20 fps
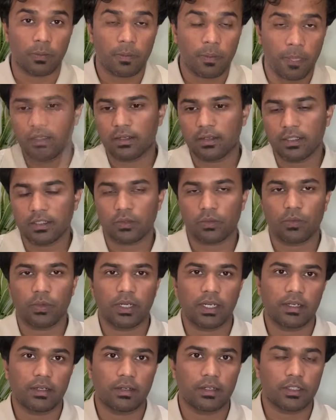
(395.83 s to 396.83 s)
And risk
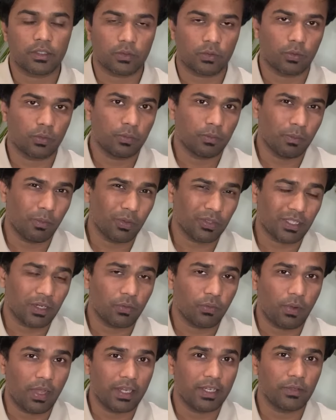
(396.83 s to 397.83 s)
1 and risk 2 both are
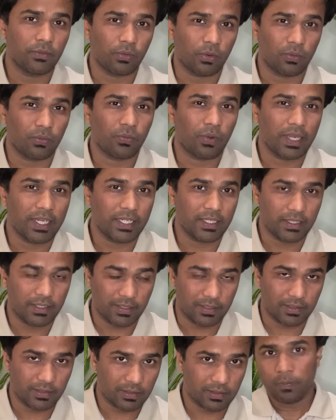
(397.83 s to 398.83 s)
valid for 5
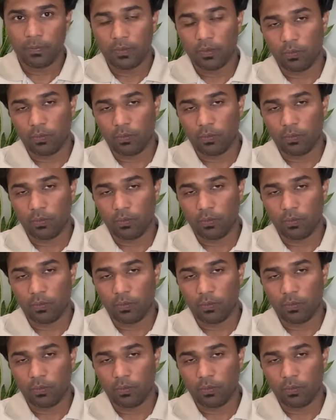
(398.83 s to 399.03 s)
years.